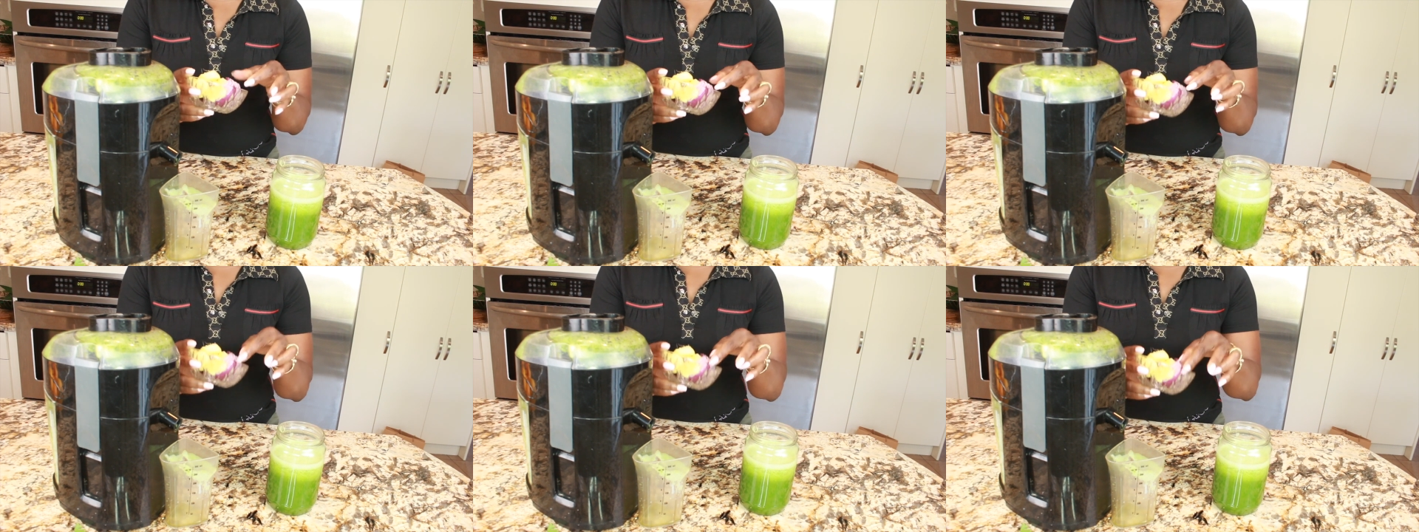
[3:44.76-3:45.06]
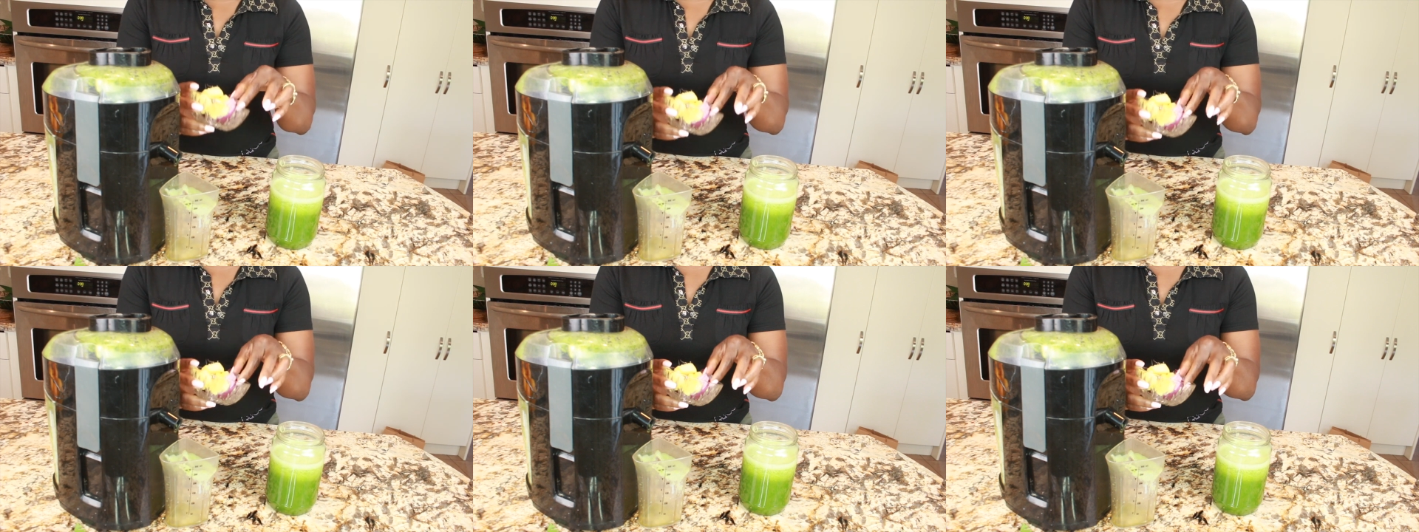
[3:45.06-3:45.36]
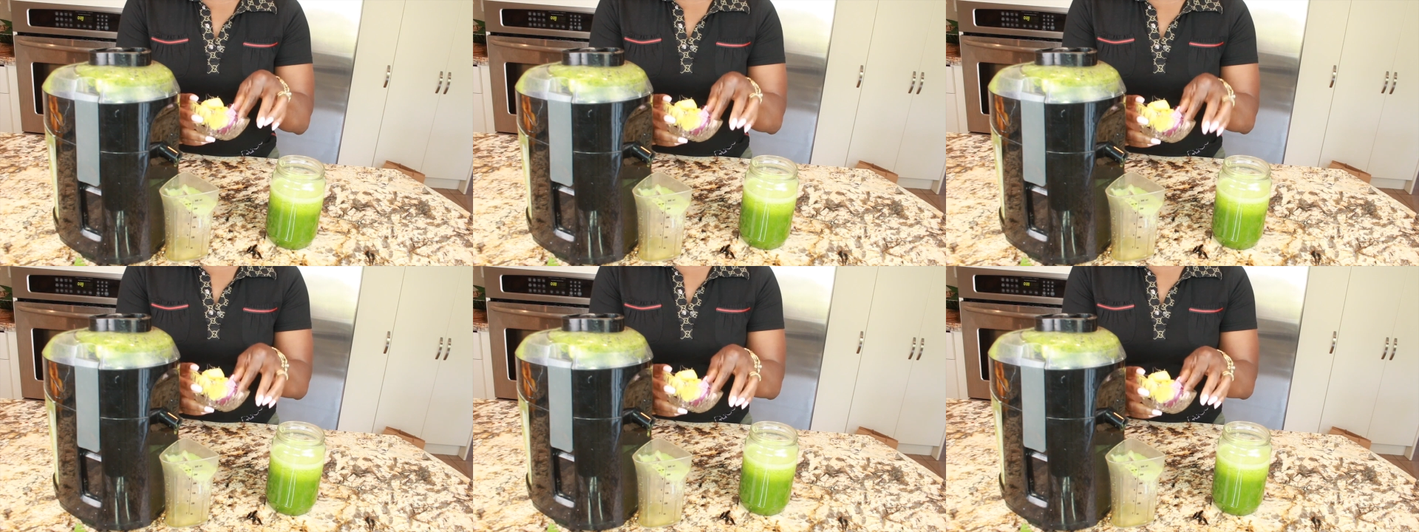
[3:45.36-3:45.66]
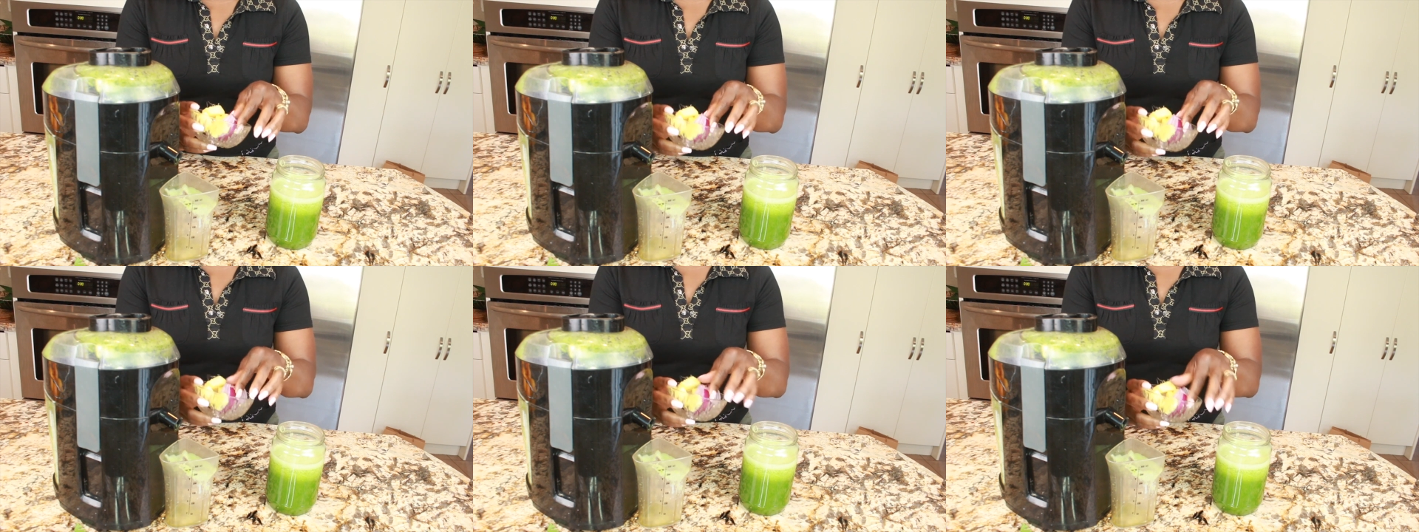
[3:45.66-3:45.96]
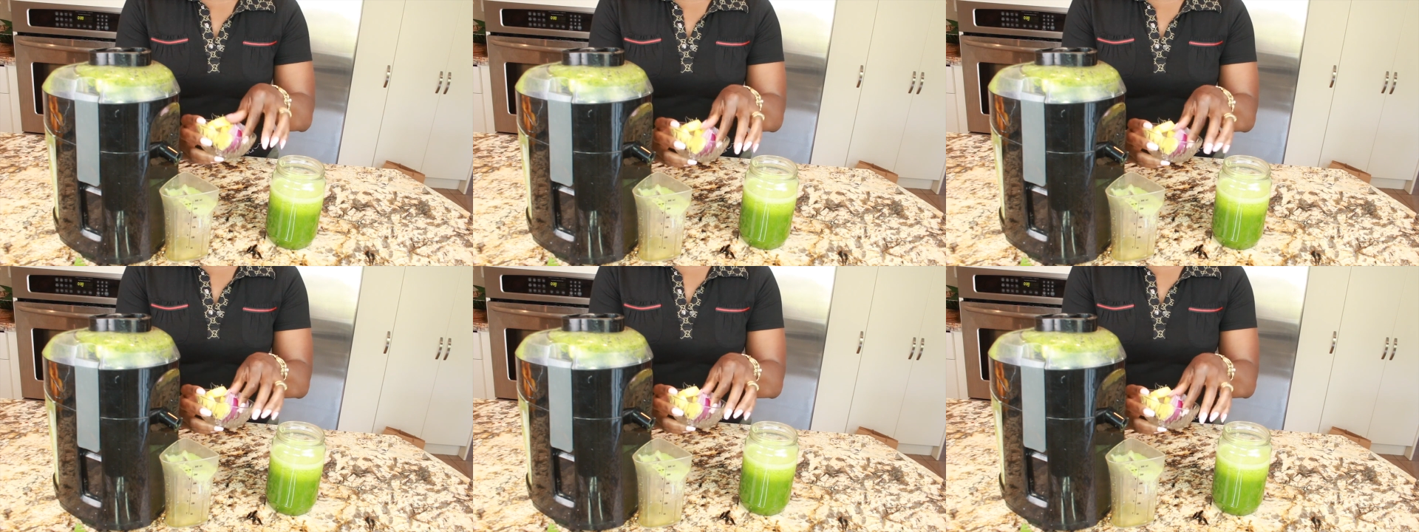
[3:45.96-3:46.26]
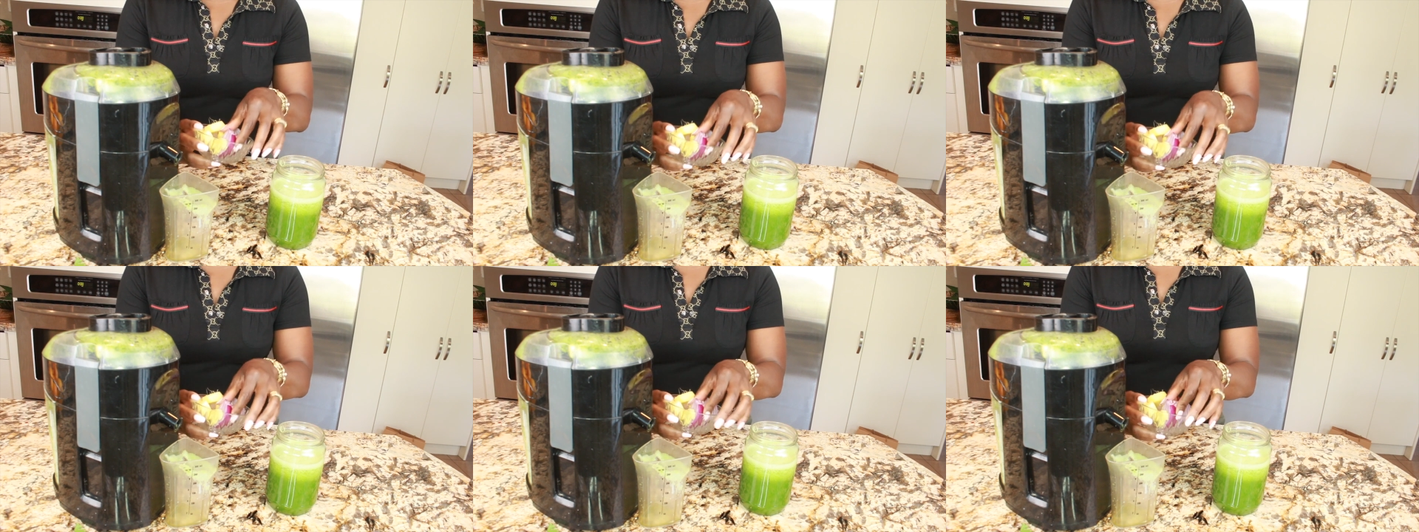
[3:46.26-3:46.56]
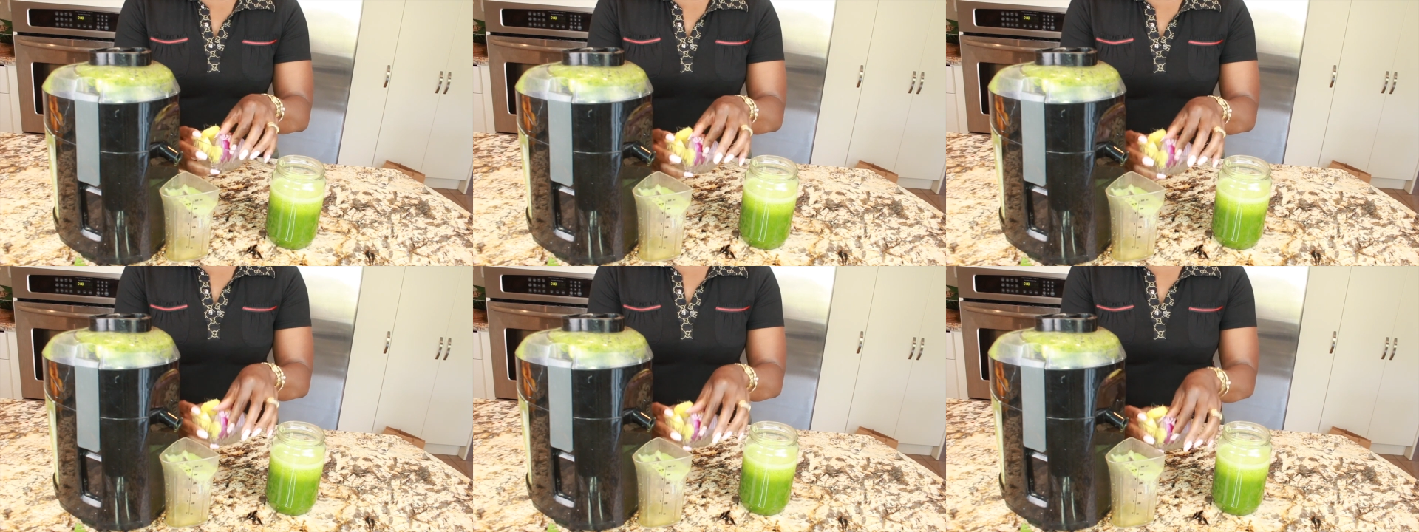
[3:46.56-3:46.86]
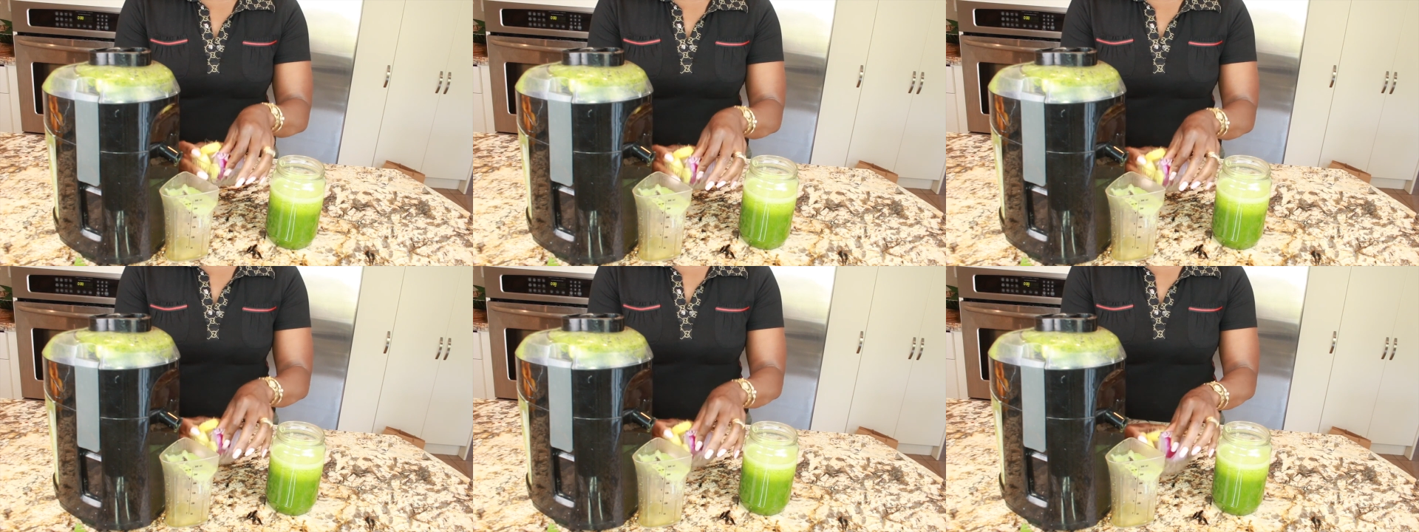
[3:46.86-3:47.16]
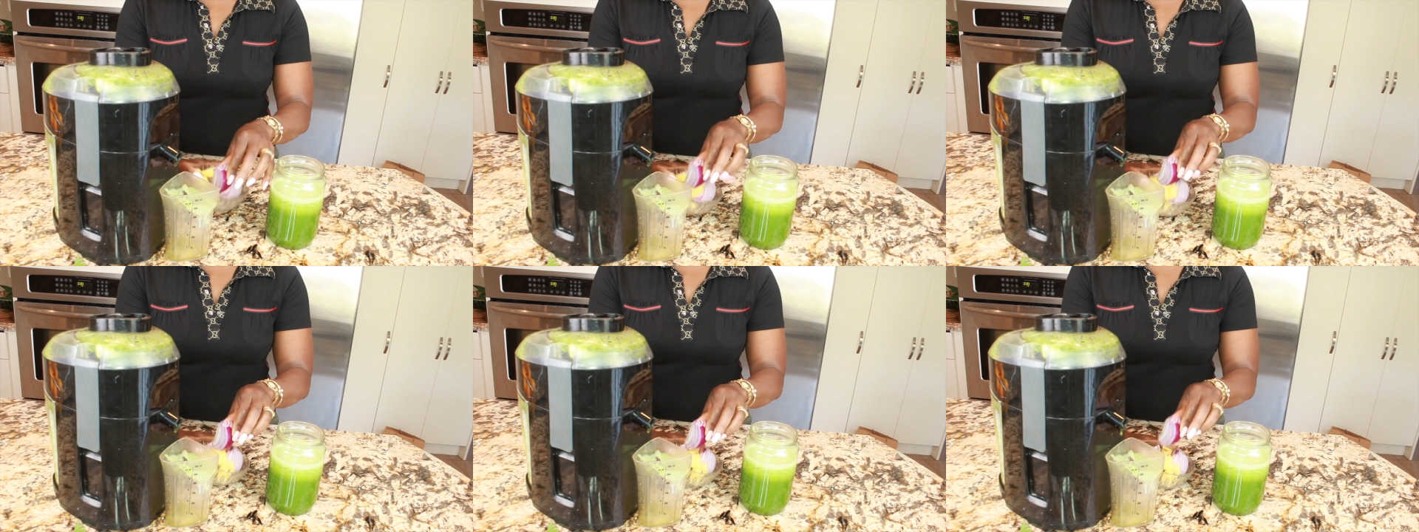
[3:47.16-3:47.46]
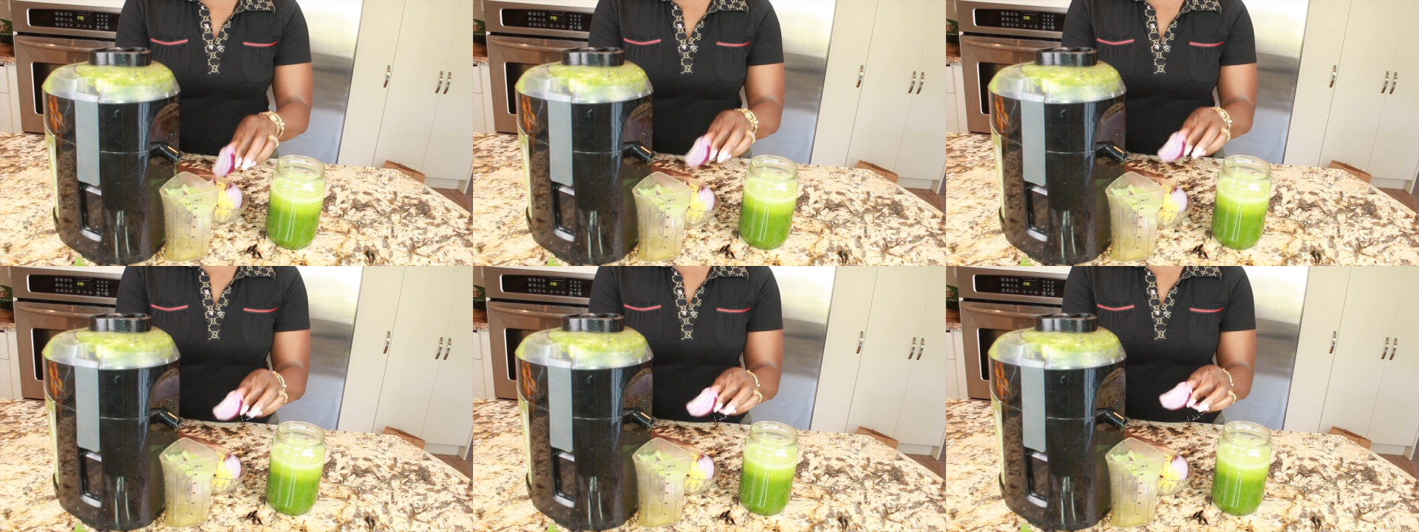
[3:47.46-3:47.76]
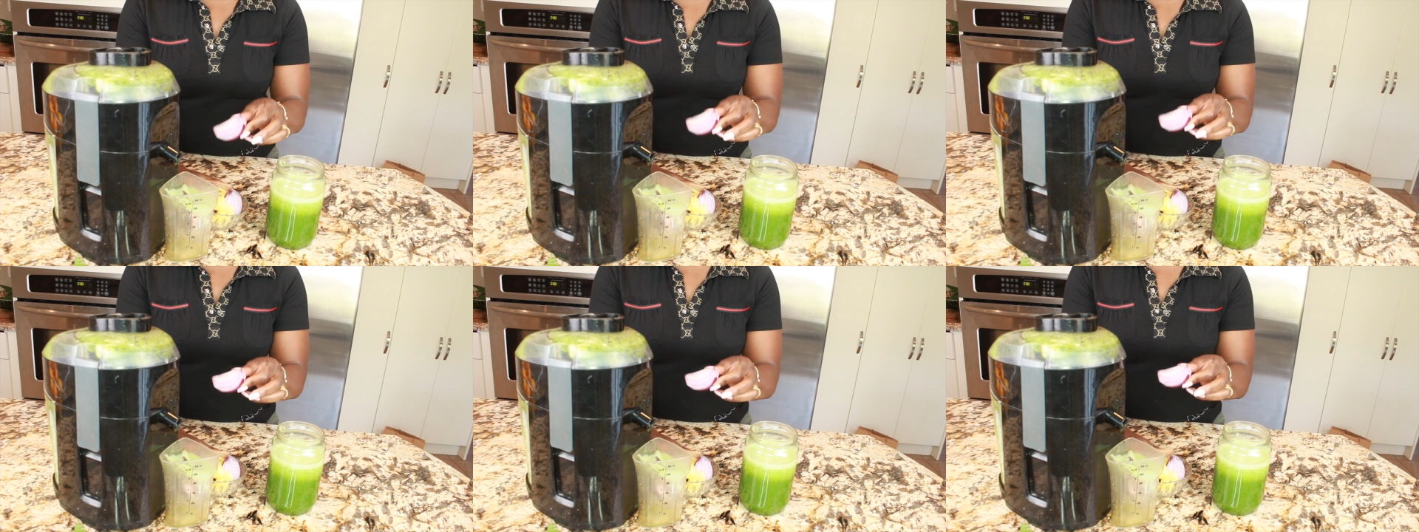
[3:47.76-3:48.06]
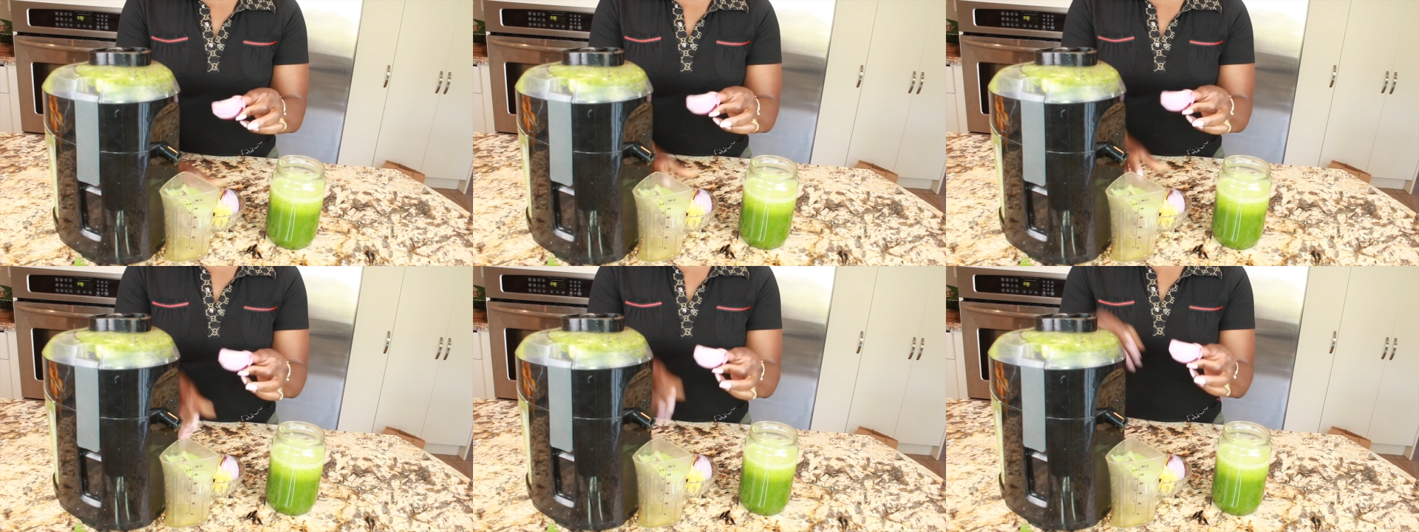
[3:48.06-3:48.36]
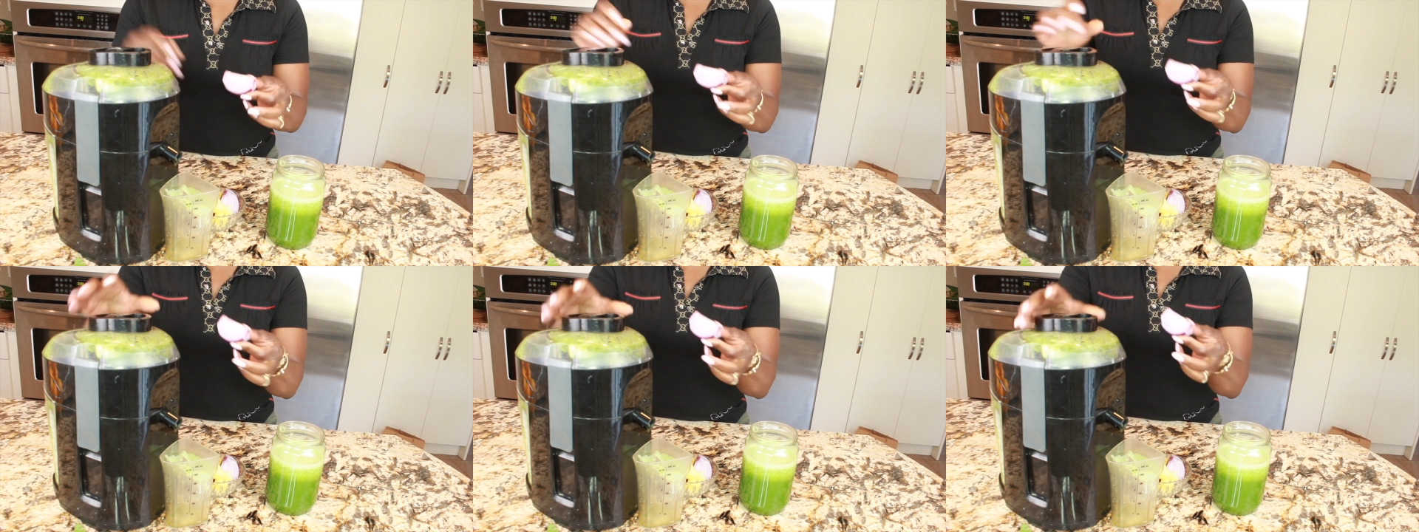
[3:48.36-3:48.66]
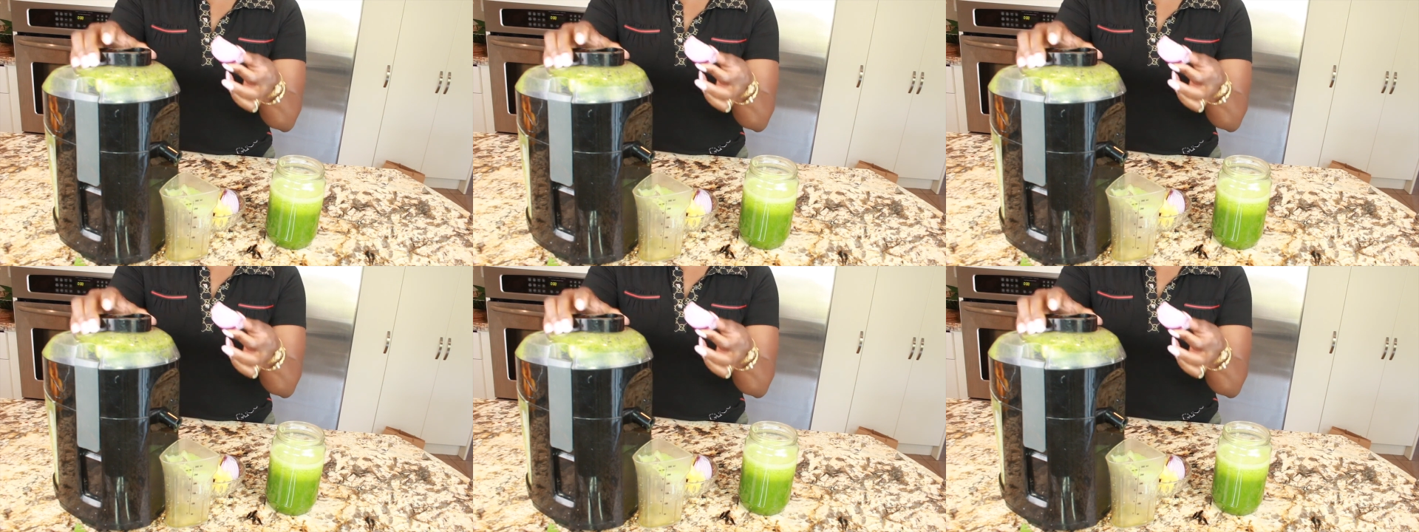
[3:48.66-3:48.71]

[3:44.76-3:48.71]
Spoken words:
No face is visible, so there are no lips to read.